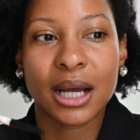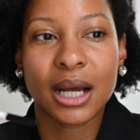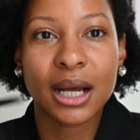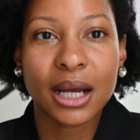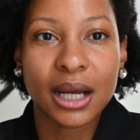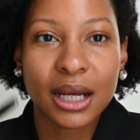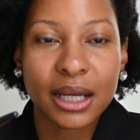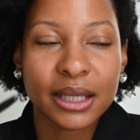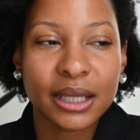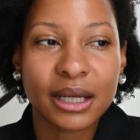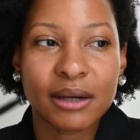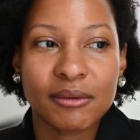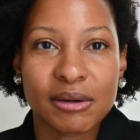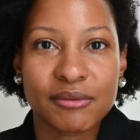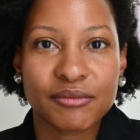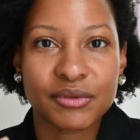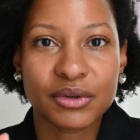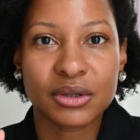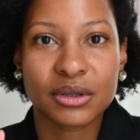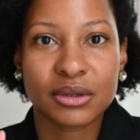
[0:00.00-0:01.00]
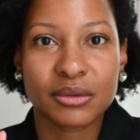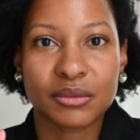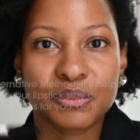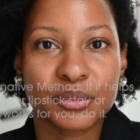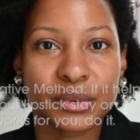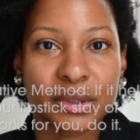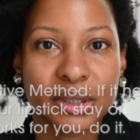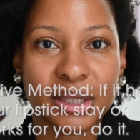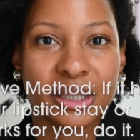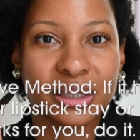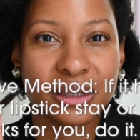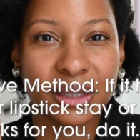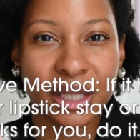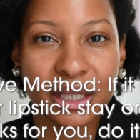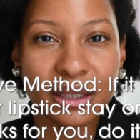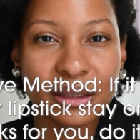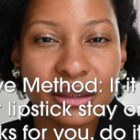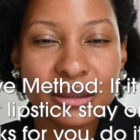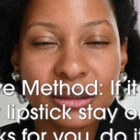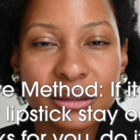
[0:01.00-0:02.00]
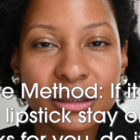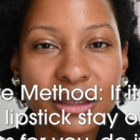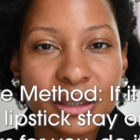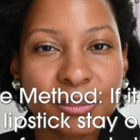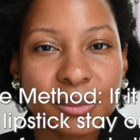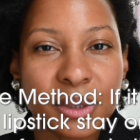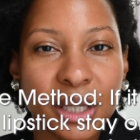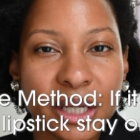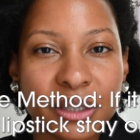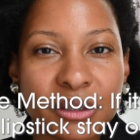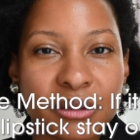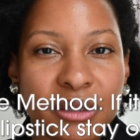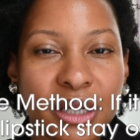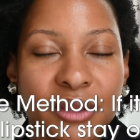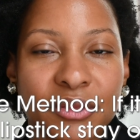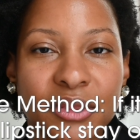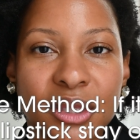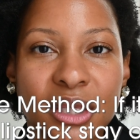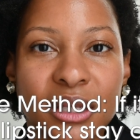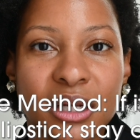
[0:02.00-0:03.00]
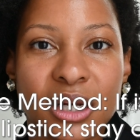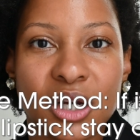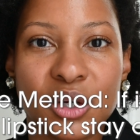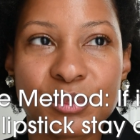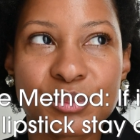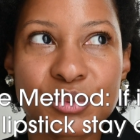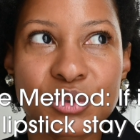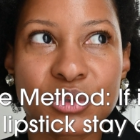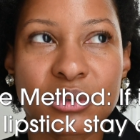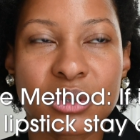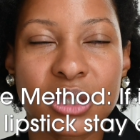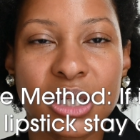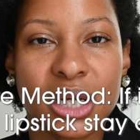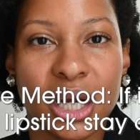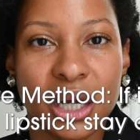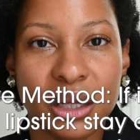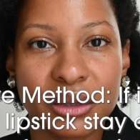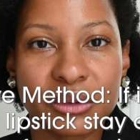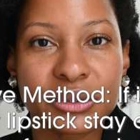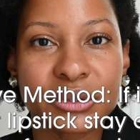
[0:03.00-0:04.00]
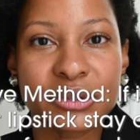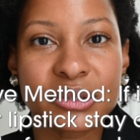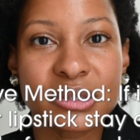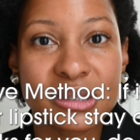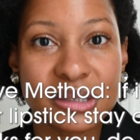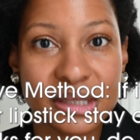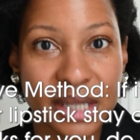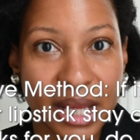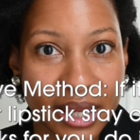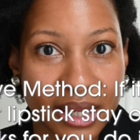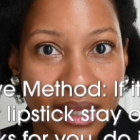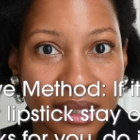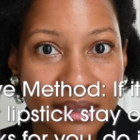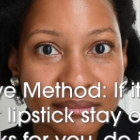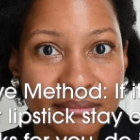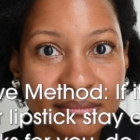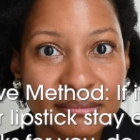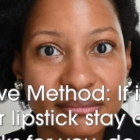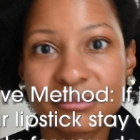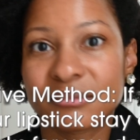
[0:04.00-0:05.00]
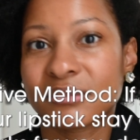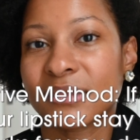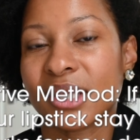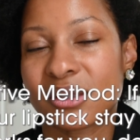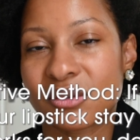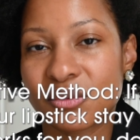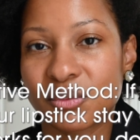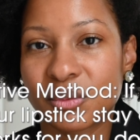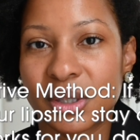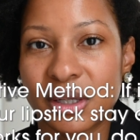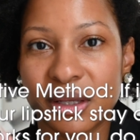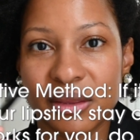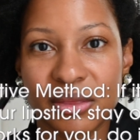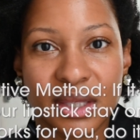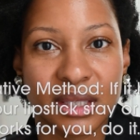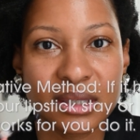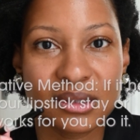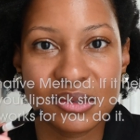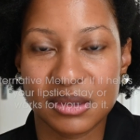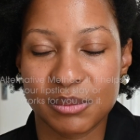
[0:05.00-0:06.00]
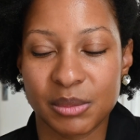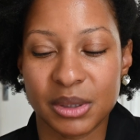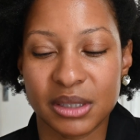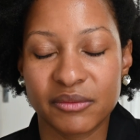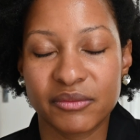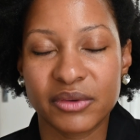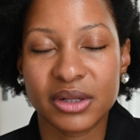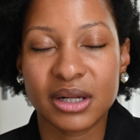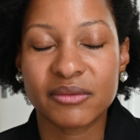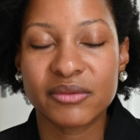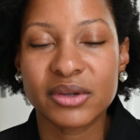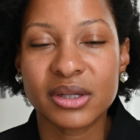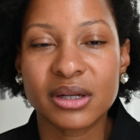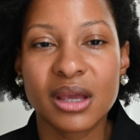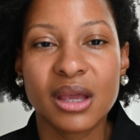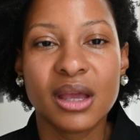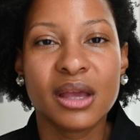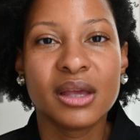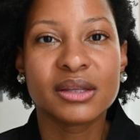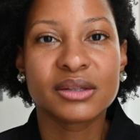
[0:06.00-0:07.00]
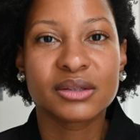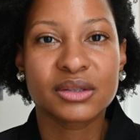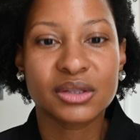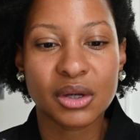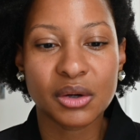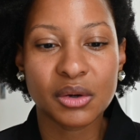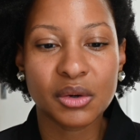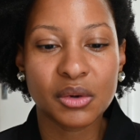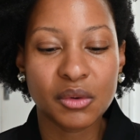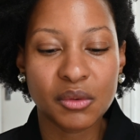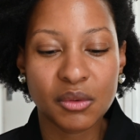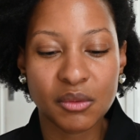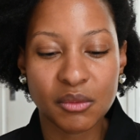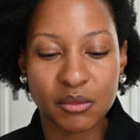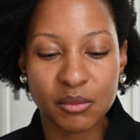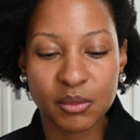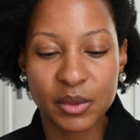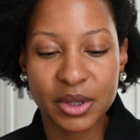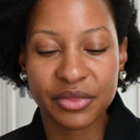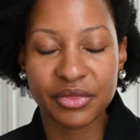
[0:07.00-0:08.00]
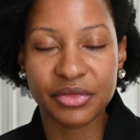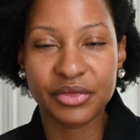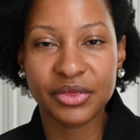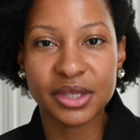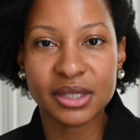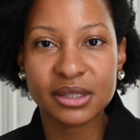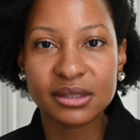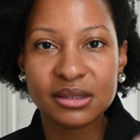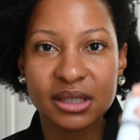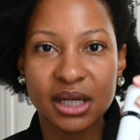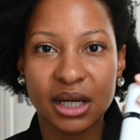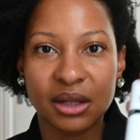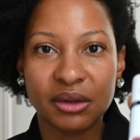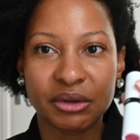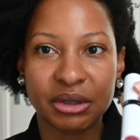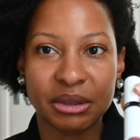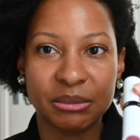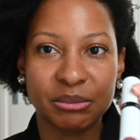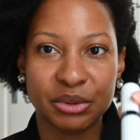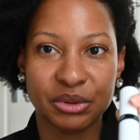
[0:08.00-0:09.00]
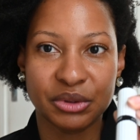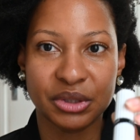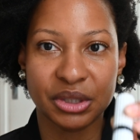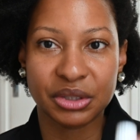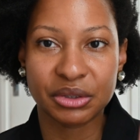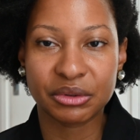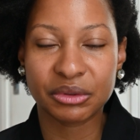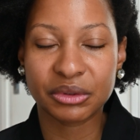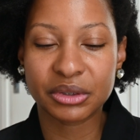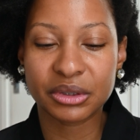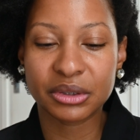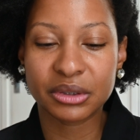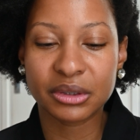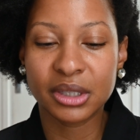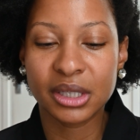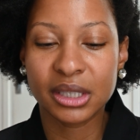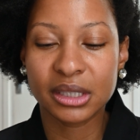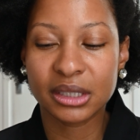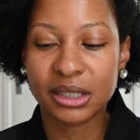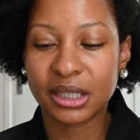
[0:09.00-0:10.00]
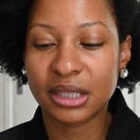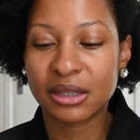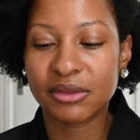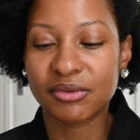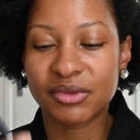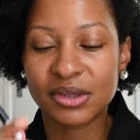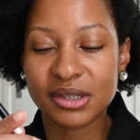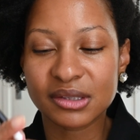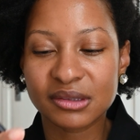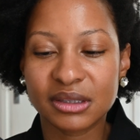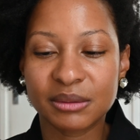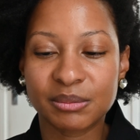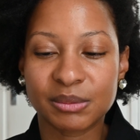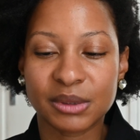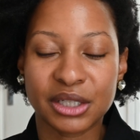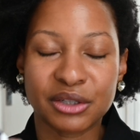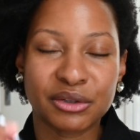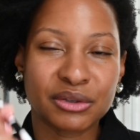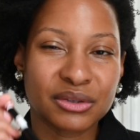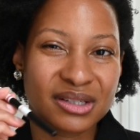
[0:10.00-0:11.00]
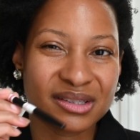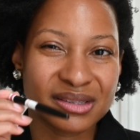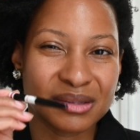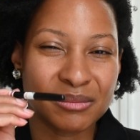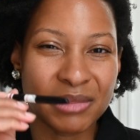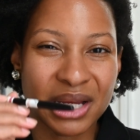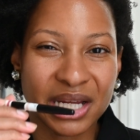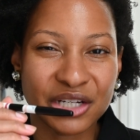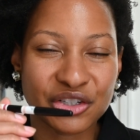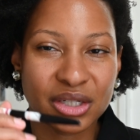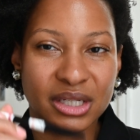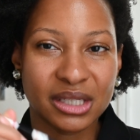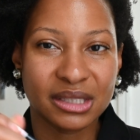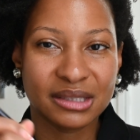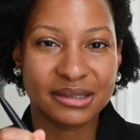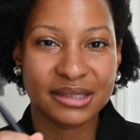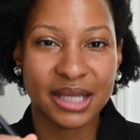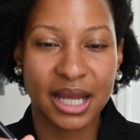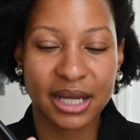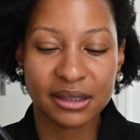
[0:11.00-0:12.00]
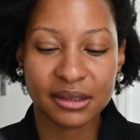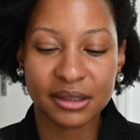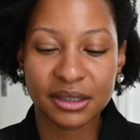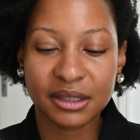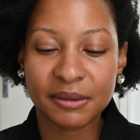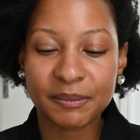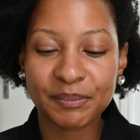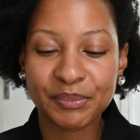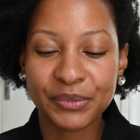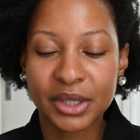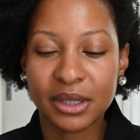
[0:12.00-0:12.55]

I, however, really like a good lip liner. I think it helps your color stay. That's what I think is the benefit of it. So with this color in particular, this lip liner doesn't match it exactly.